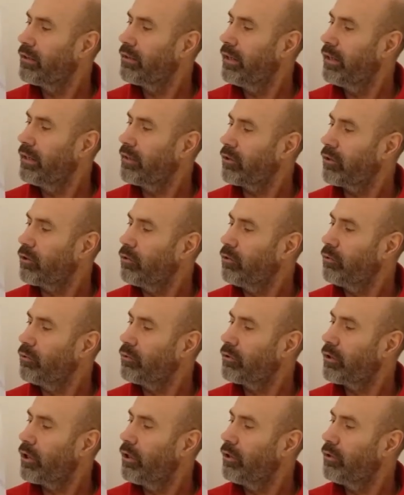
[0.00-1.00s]
then
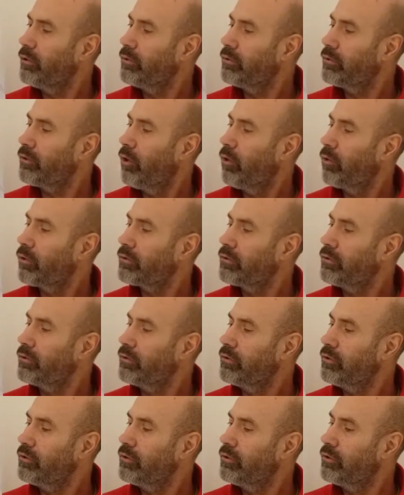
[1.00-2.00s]
glucose,
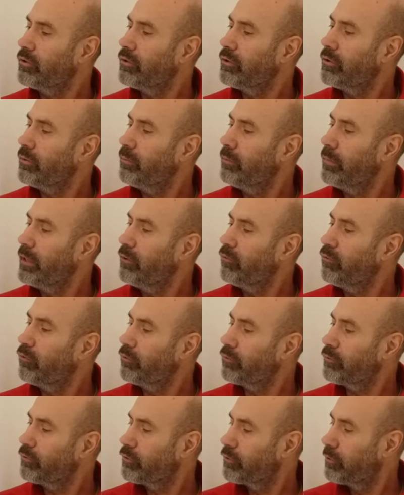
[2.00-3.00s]
oxygen and
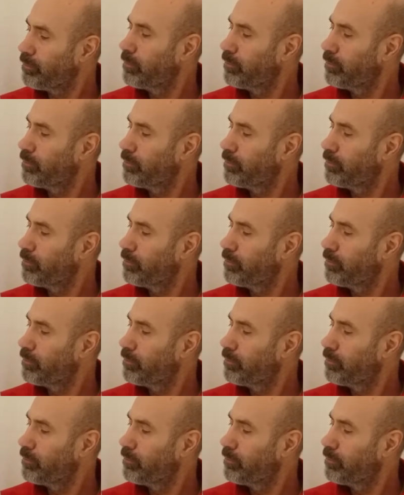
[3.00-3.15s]
minerals.